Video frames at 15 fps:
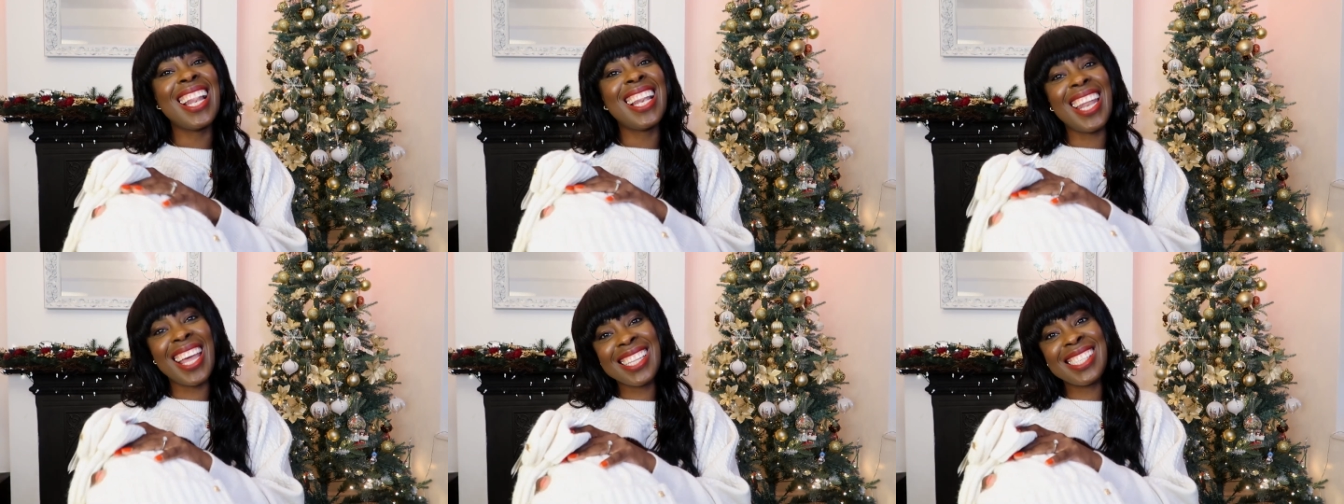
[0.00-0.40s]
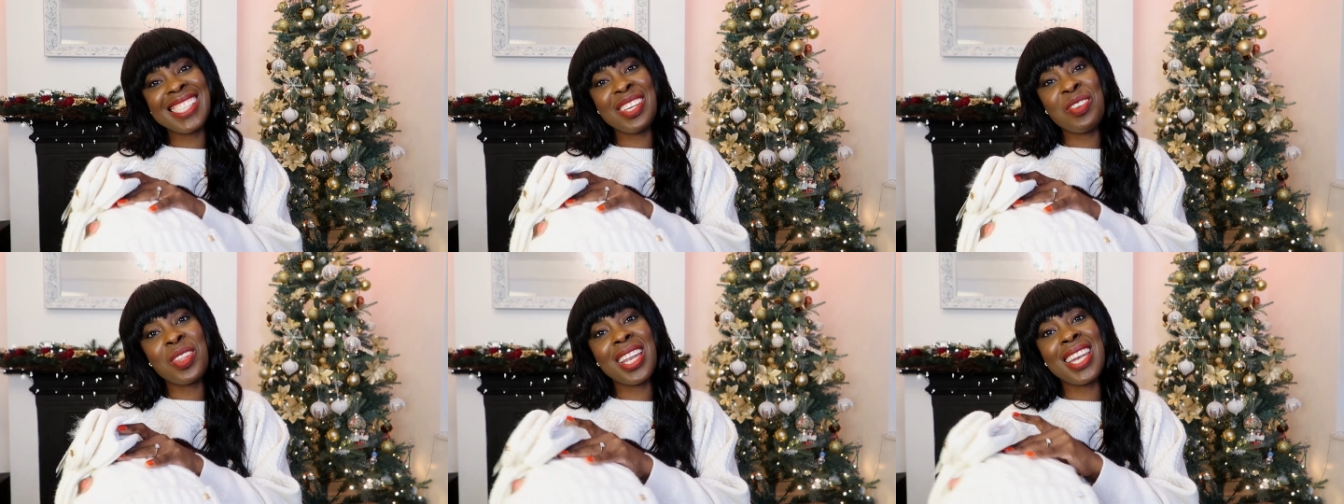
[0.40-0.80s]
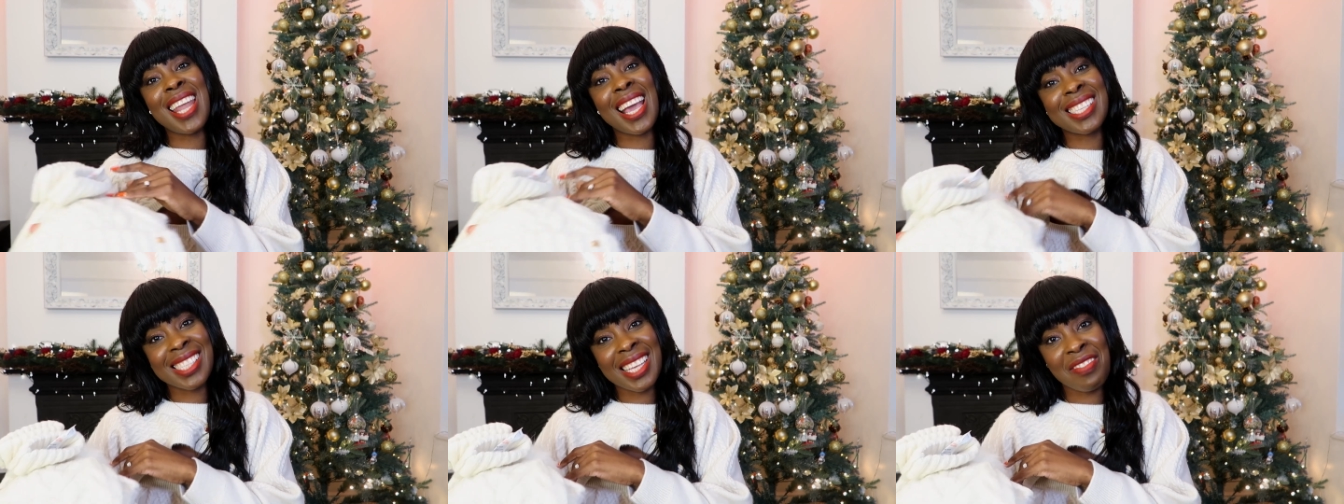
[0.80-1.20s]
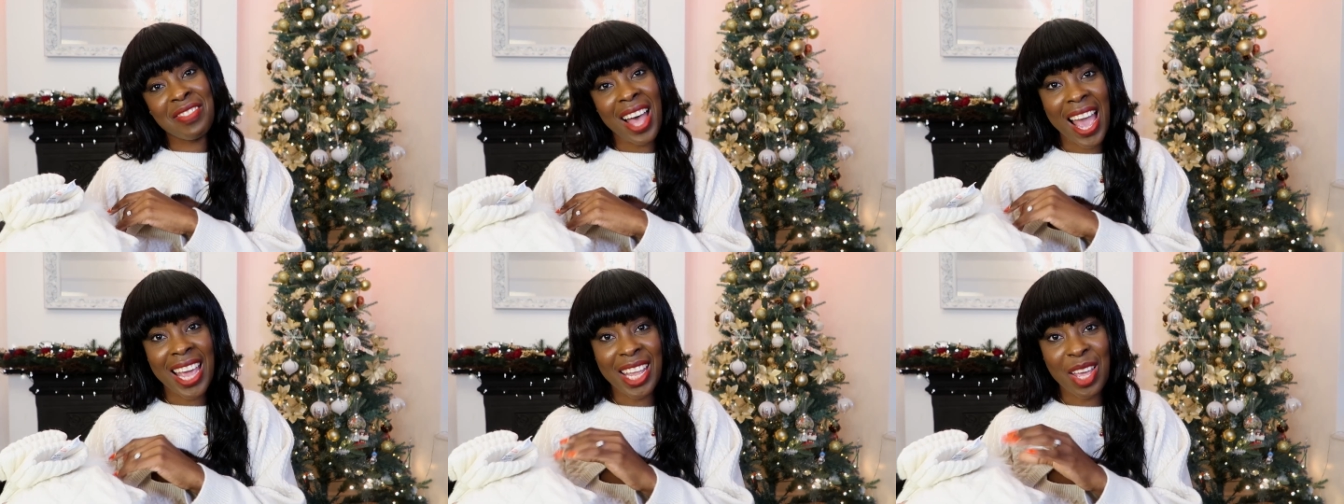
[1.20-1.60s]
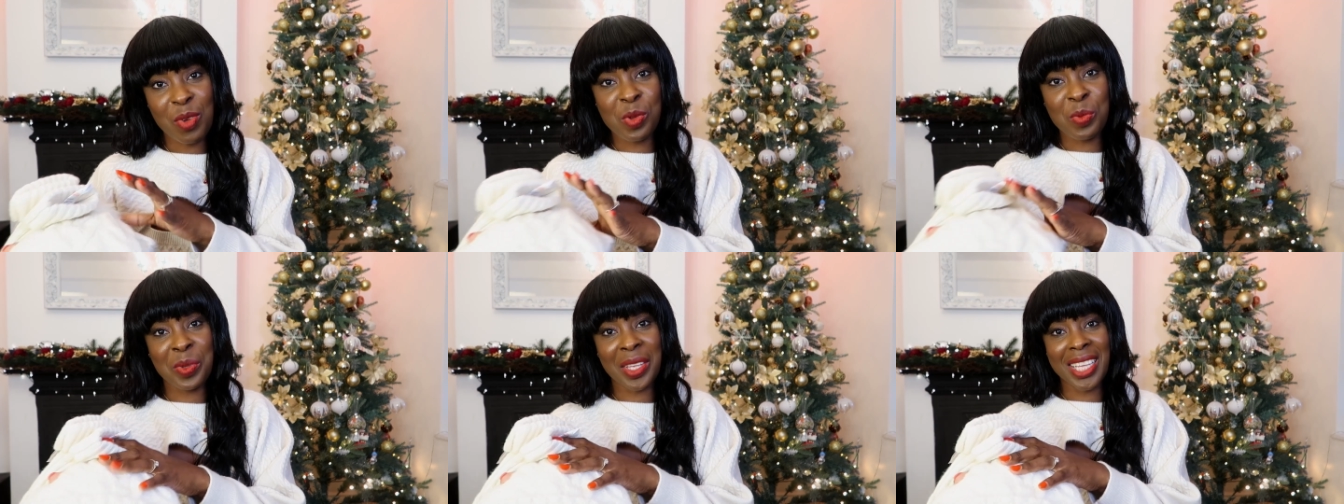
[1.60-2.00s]
Let's see what the next gift idea
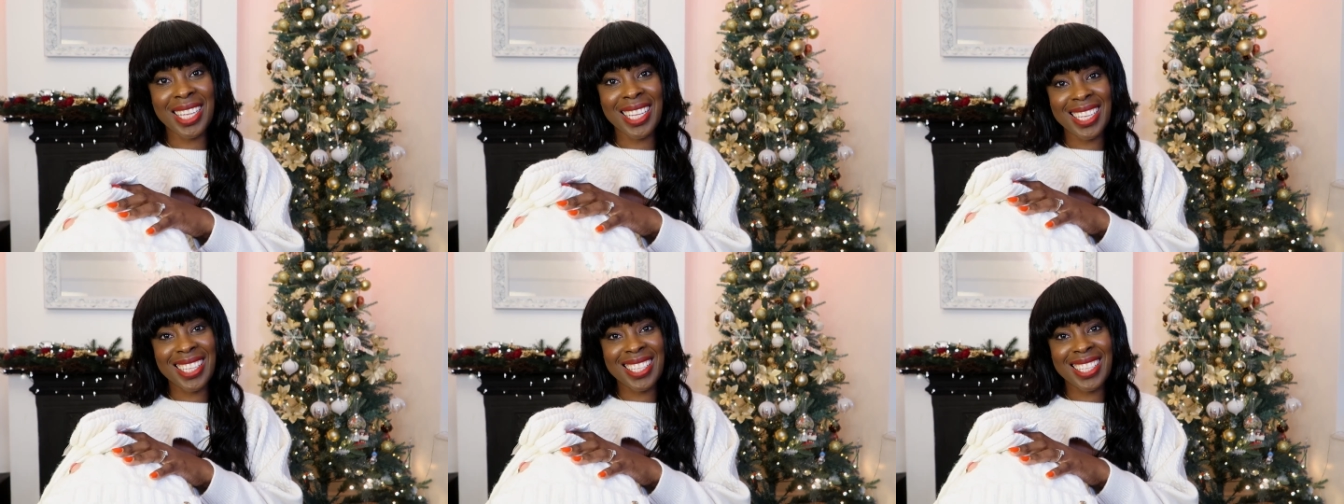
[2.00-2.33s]
will be.